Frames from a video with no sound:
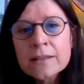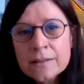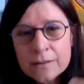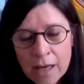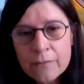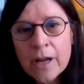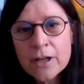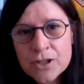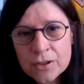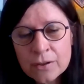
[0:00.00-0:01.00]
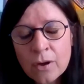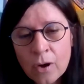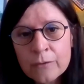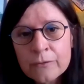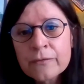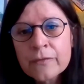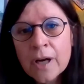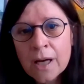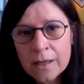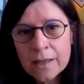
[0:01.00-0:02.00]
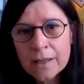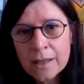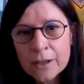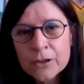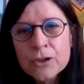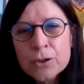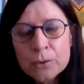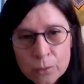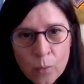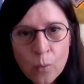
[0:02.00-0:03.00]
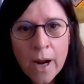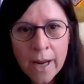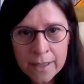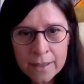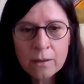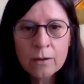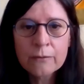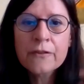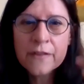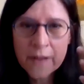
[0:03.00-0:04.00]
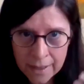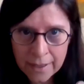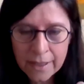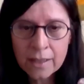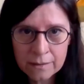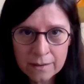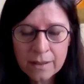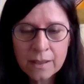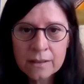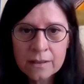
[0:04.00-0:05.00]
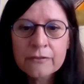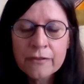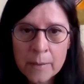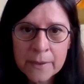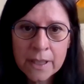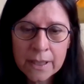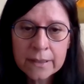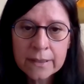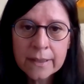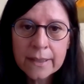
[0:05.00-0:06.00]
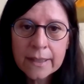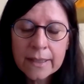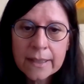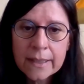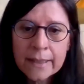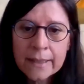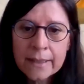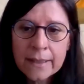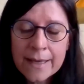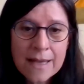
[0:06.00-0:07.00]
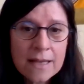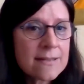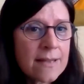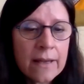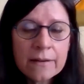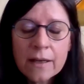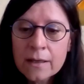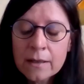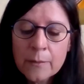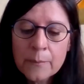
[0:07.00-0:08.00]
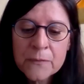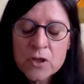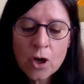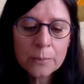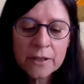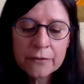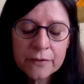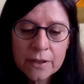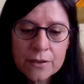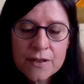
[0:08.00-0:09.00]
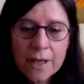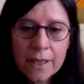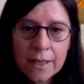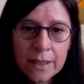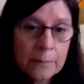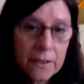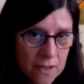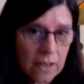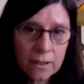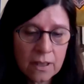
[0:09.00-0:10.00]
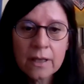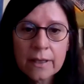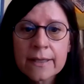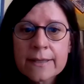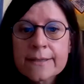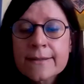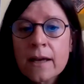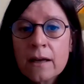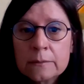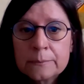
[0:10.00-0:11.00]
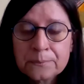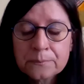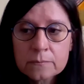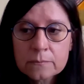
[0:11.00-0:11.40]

in the direction of a new way of thinking the family. As I said, Shoplifters in particular is a